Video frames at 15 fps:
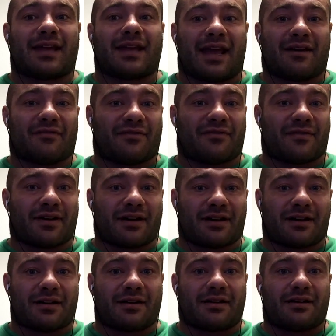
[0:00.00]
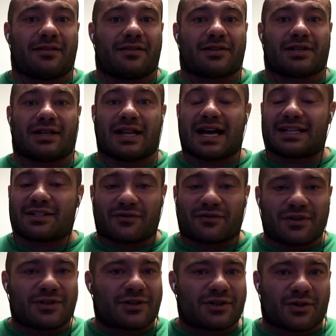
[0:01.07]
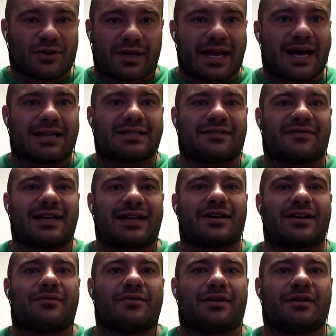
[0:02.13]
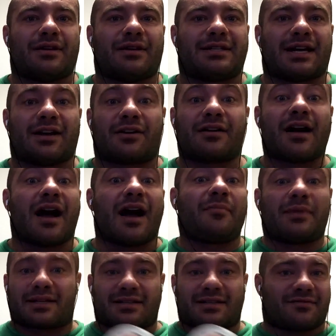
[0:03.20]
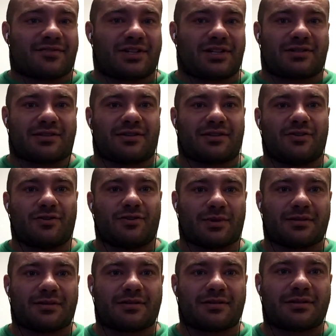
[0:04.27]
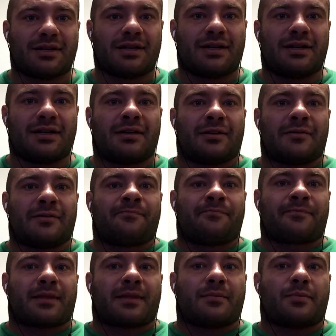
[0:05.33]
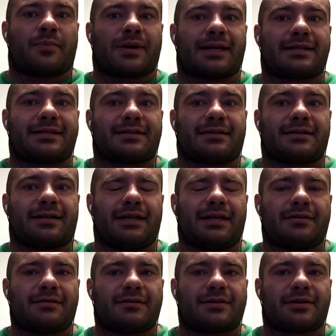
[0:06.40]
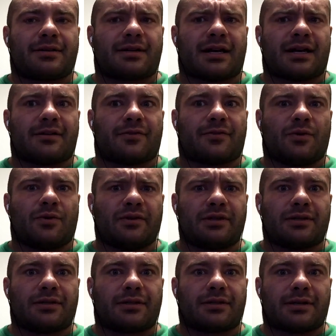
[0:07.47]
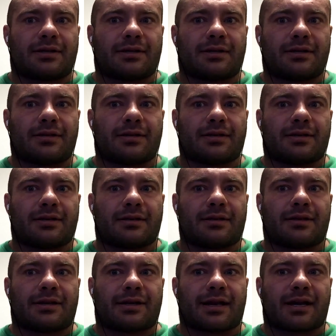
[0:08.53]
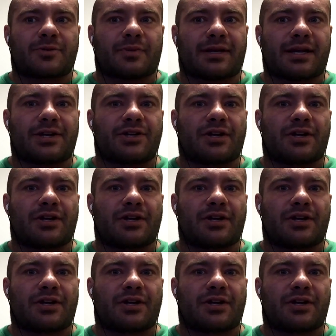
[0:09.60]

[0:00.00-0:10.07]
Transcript: They have there's lots of research going on to find out entire complexes of genes in humans. But here's a kind of cool little like explanation